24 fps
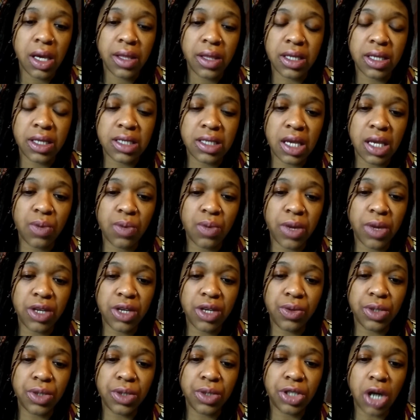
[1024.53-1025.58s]
The same way
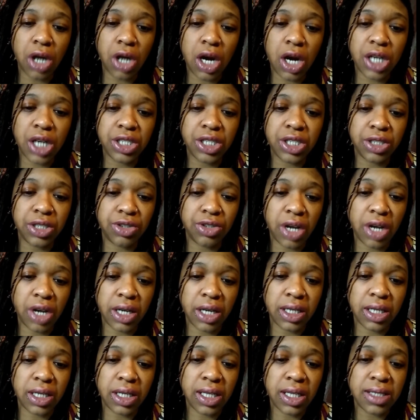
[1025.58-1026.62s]
you would charge and try
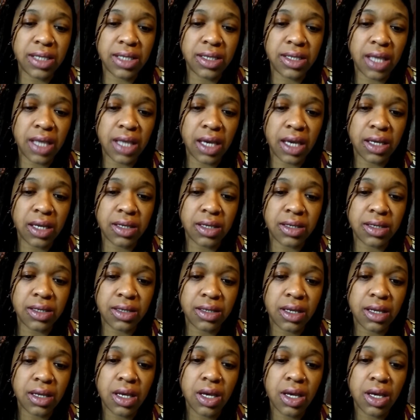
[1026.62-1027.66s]
to cleanse
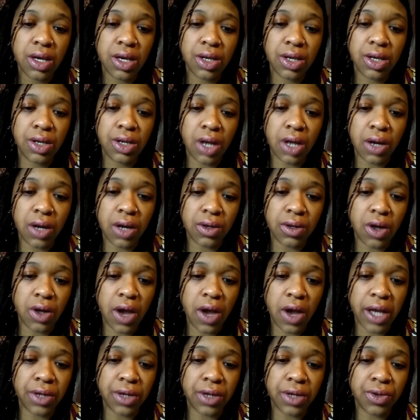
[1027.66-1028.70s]
things. You know, go
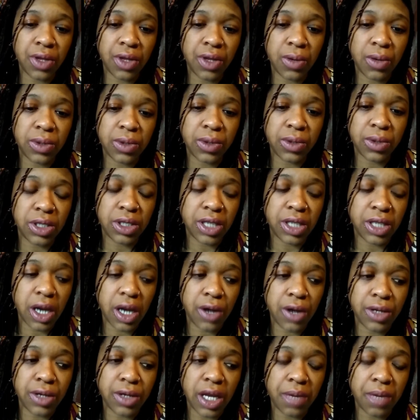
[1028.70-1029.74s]
ahead and do that with your
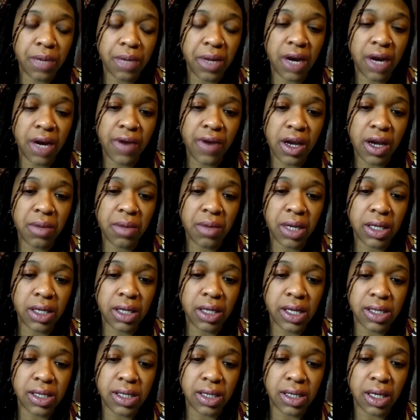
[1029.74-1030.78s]
tarot deck. But I recommend
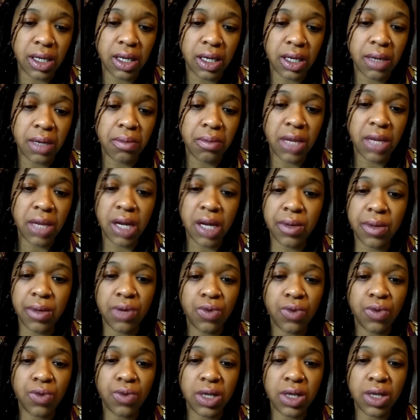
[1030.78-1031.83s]
cleansing
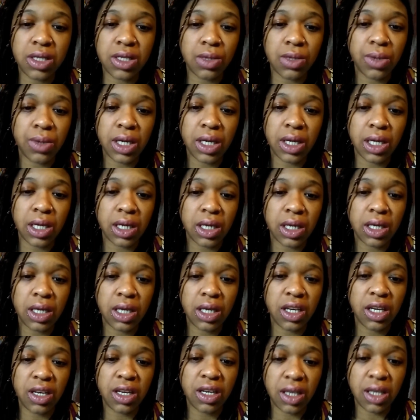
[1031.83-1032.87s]
minimum once a week,
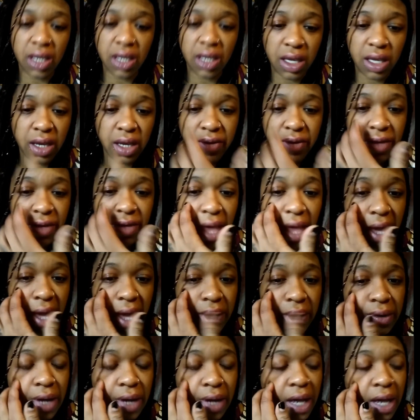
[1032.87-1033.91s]
if that,
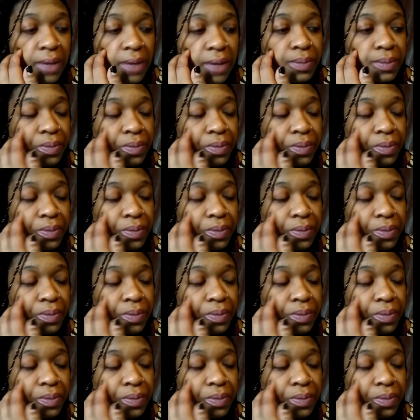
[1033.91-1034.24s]
okay?